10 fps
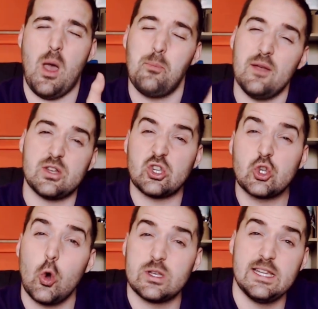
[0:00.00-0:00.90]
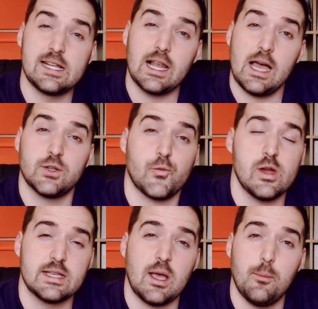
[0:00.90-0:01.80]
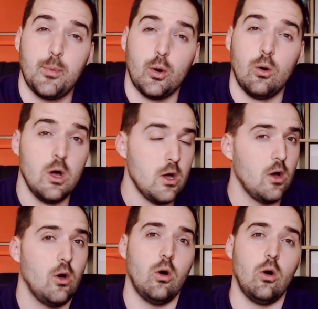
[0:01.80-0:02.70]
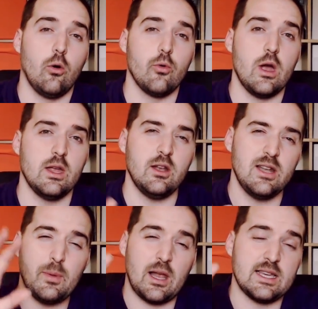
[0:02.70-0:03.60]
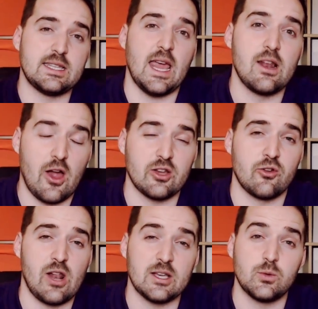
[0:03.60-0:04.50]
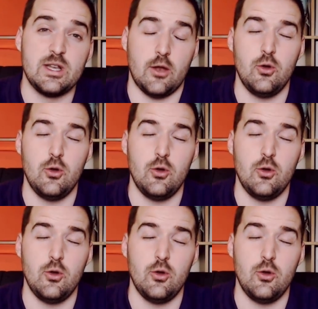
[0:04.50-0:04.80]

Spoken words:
bit of distorted glass, for example, or a little bit like a stained glass window.